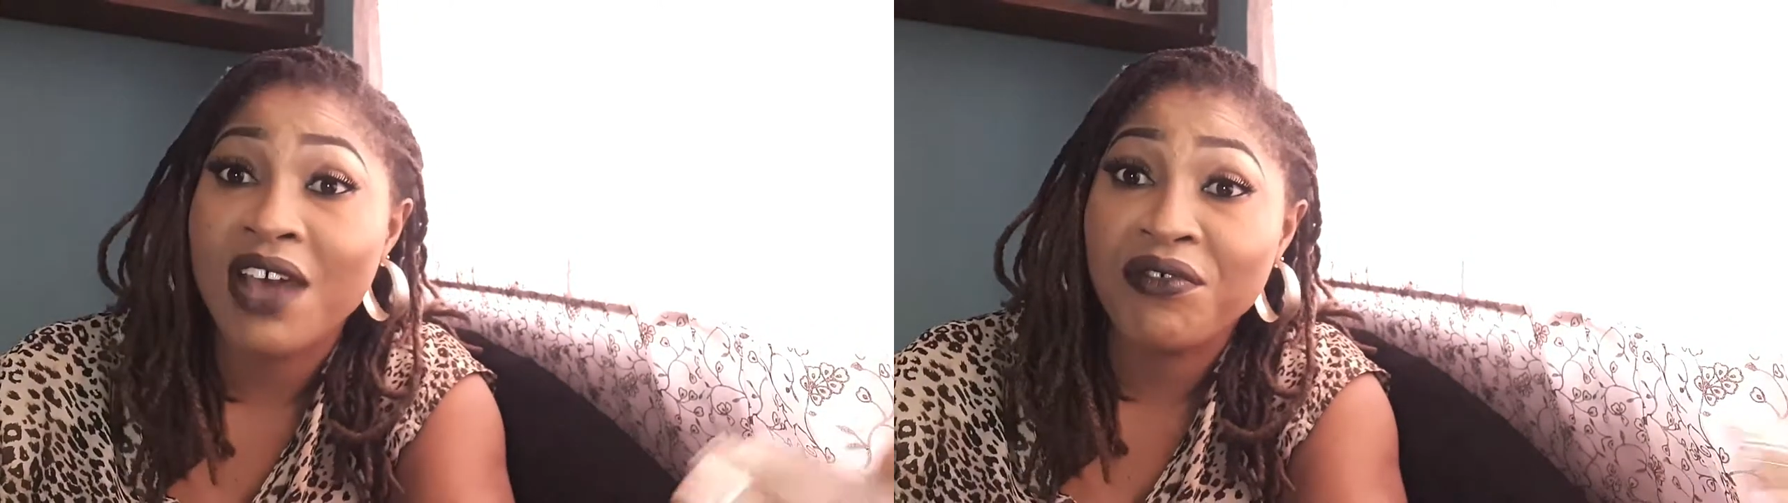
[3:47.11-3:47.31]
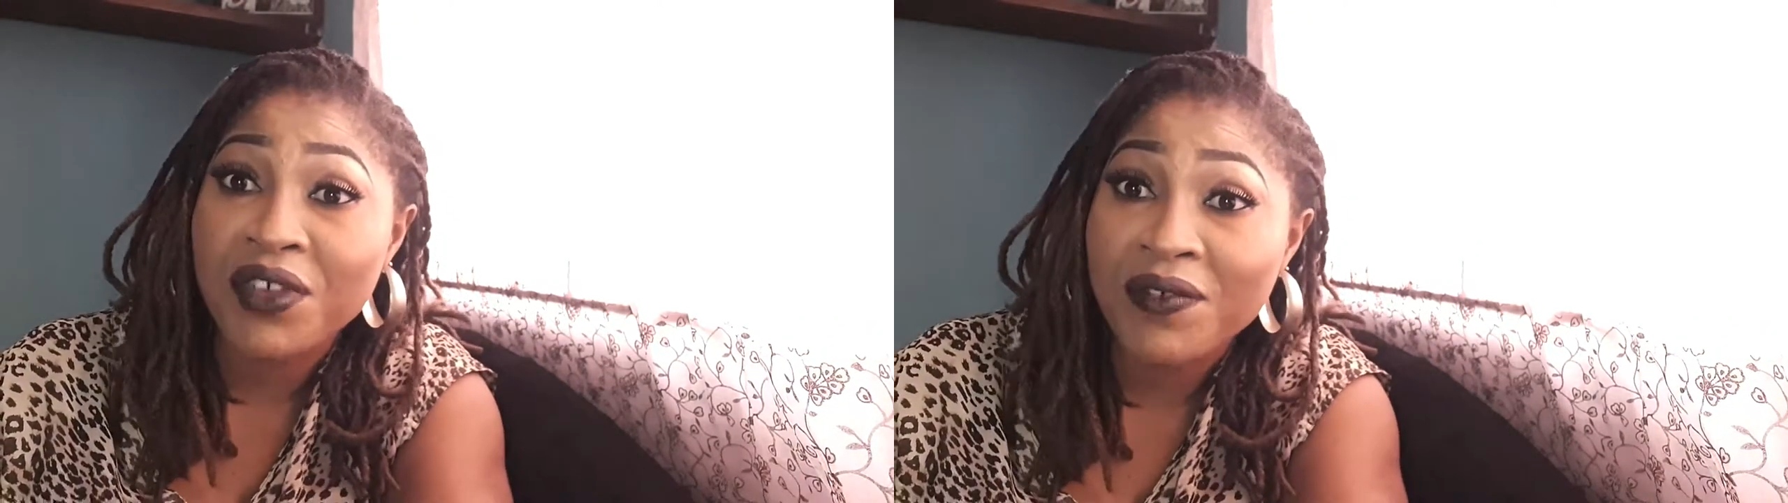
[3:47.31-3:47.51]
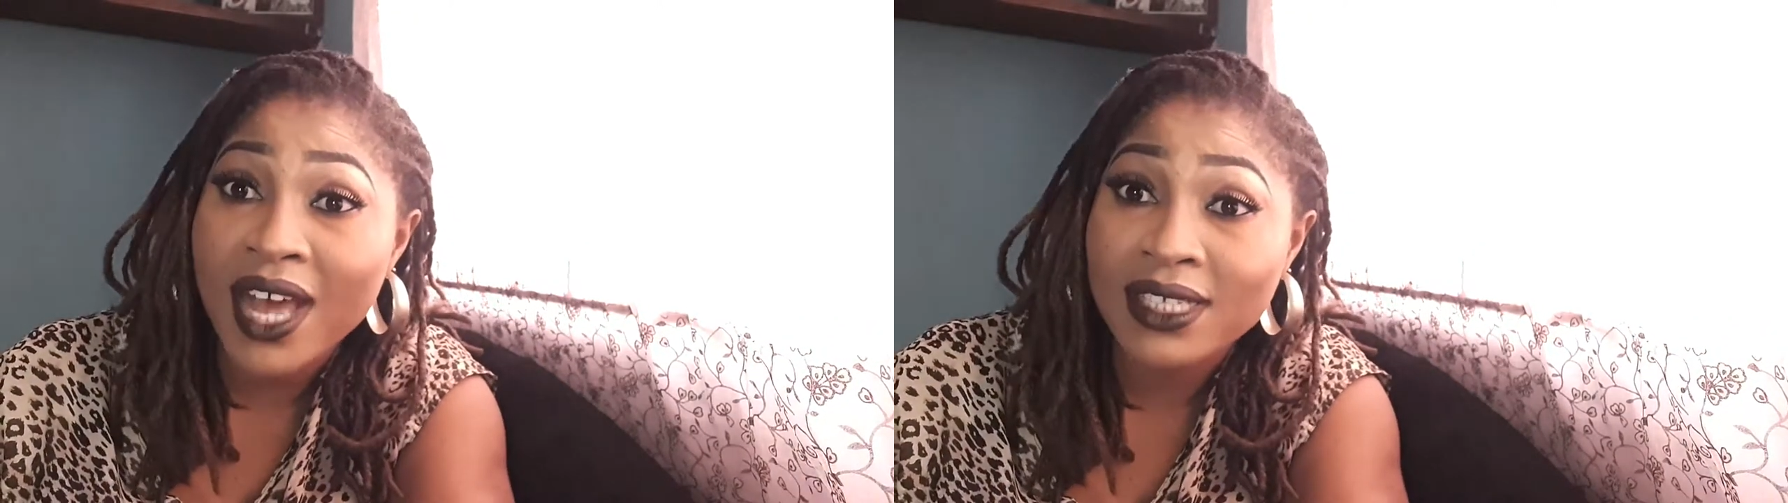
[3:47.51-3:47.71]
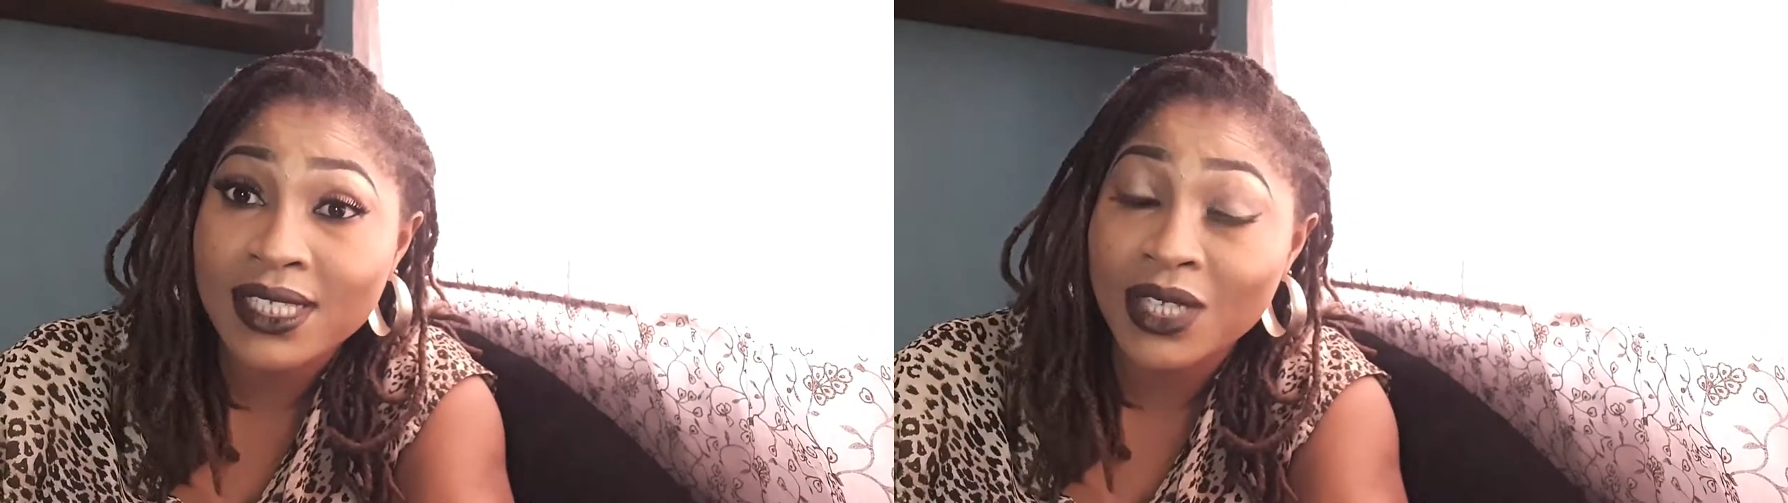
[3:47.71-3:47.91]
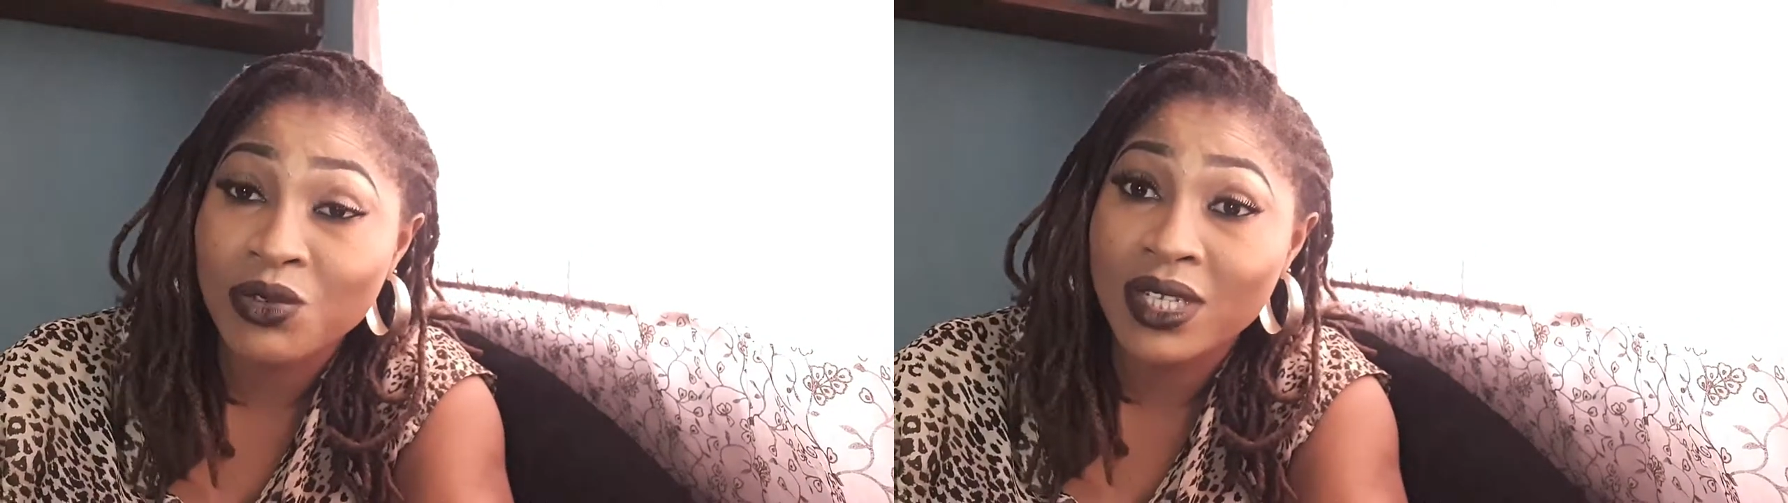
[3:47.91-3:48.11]
Afrif
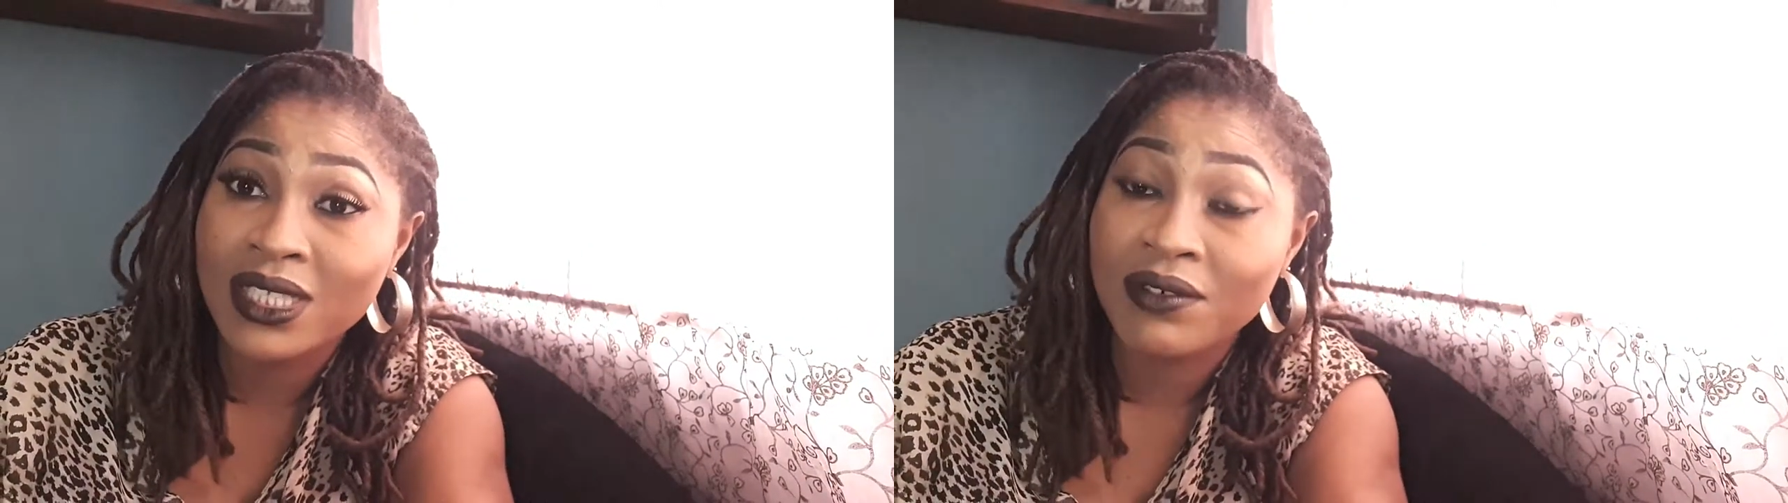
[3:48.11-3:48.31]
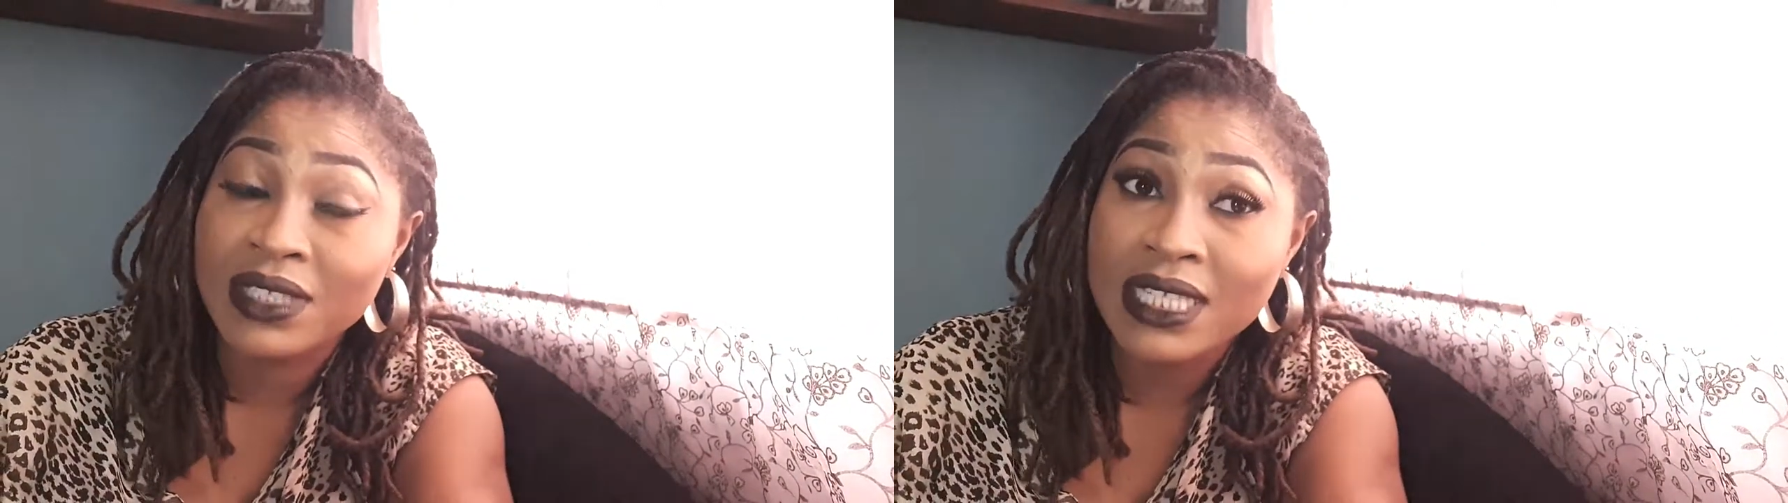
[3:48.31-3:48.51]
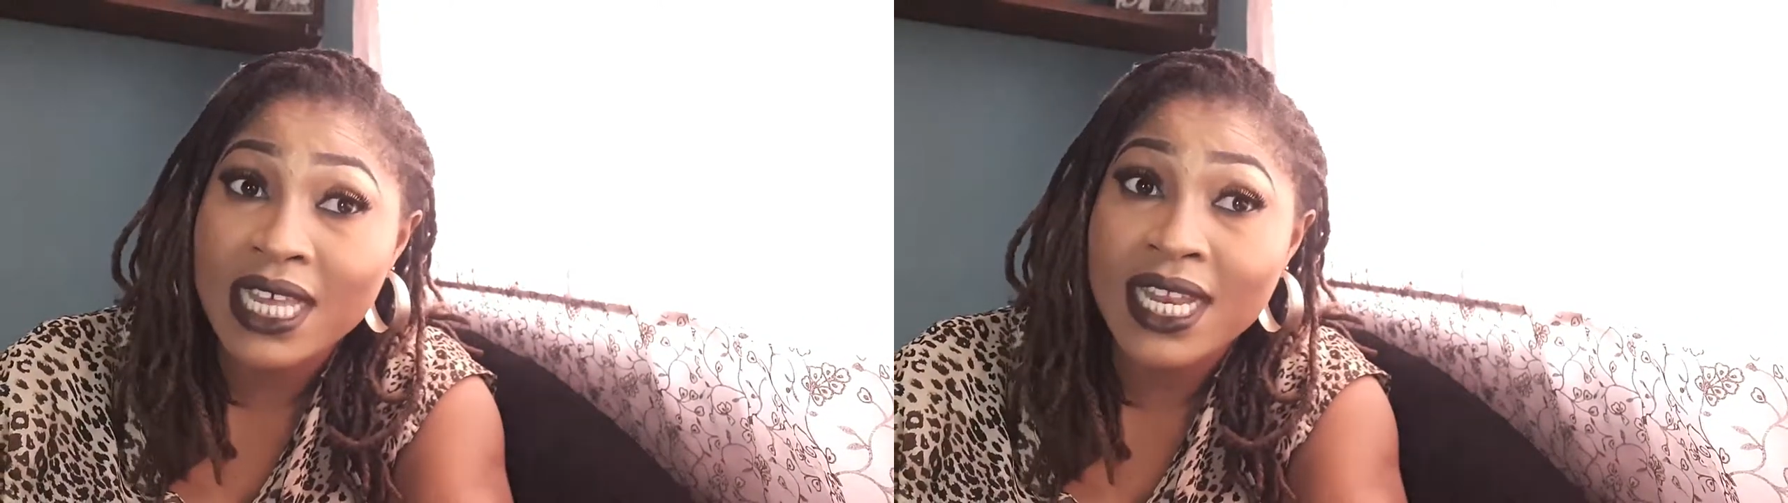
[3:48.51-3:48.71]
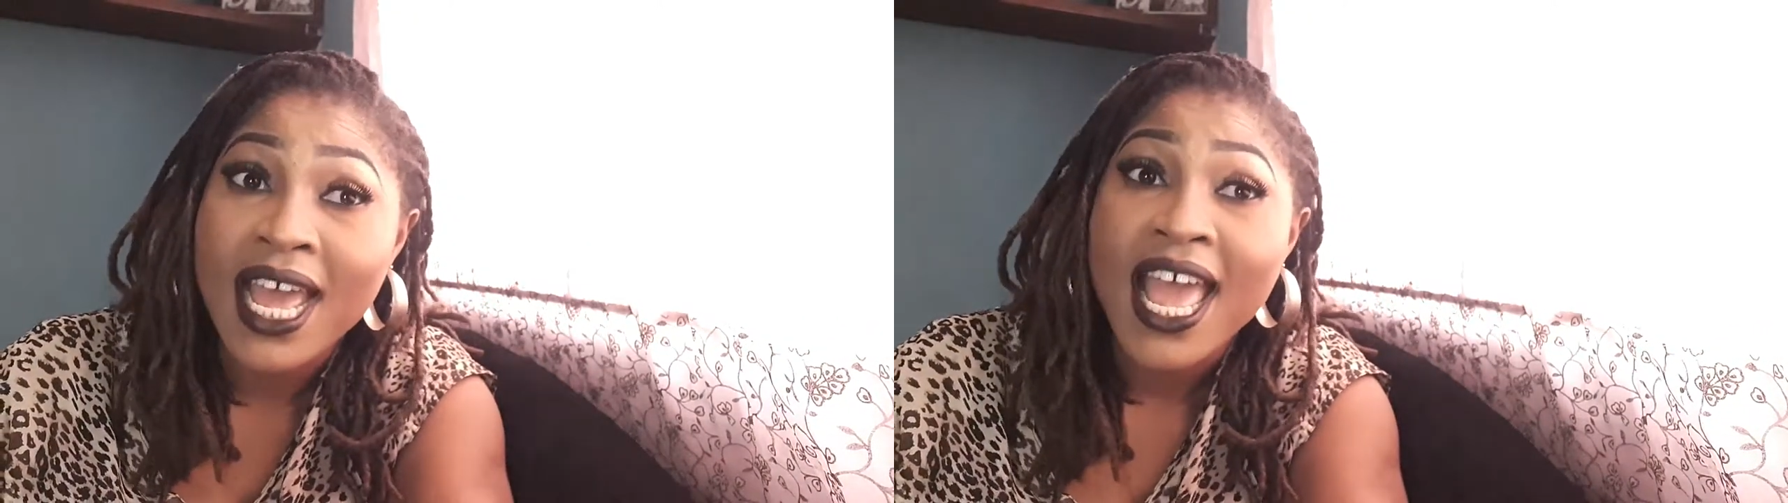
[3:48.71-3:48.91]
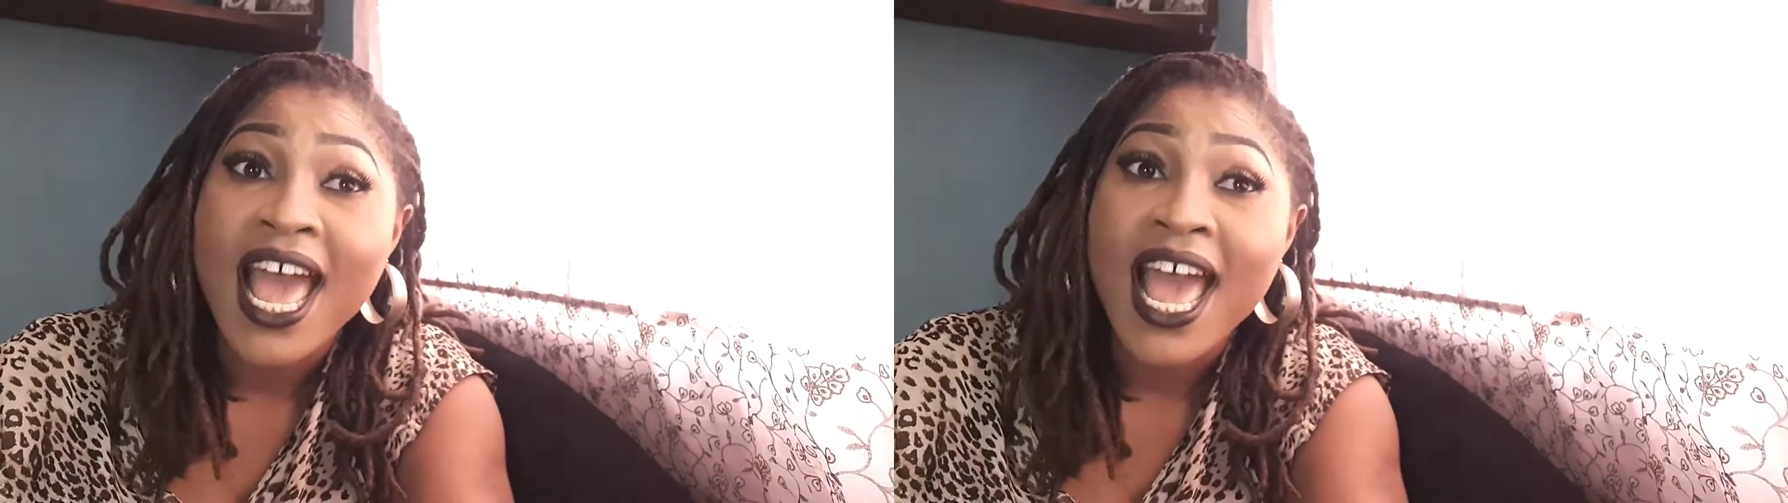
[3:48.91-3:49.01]
last year, 2017,